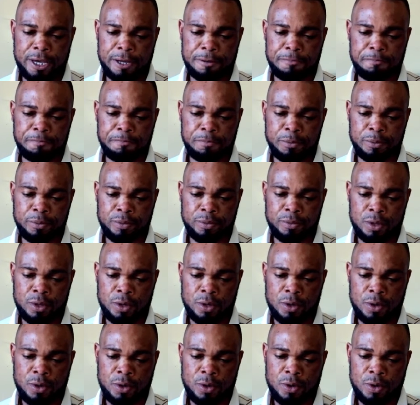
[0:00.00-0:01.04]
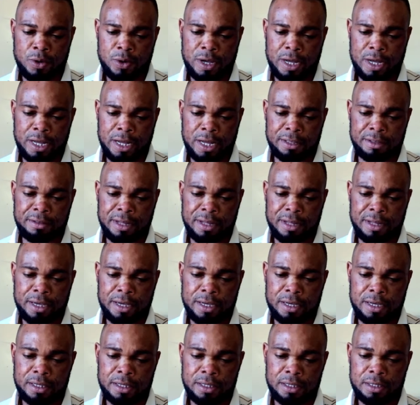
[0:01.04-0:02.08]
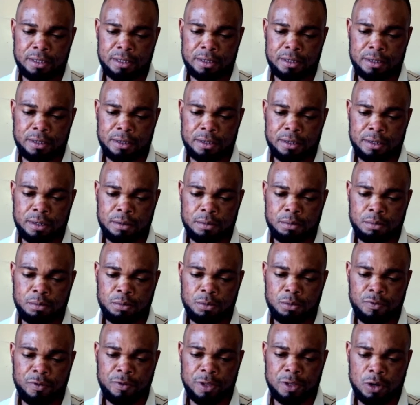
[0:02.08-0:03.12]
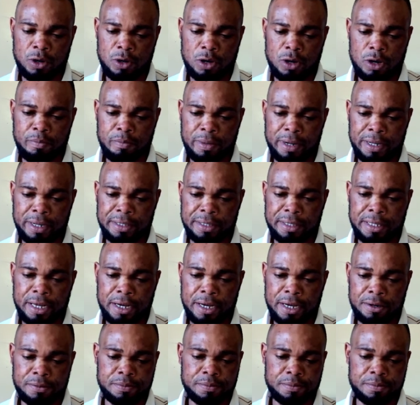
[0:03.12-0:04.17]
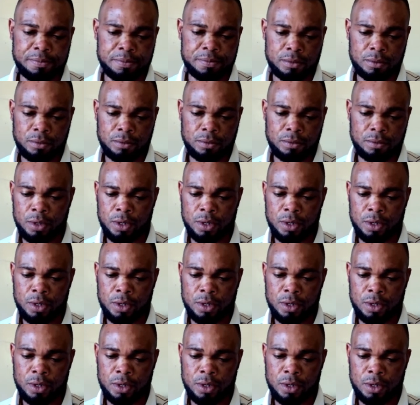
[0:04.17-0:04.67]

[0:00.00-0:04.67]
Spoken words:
So what I'm going to do now is that I want to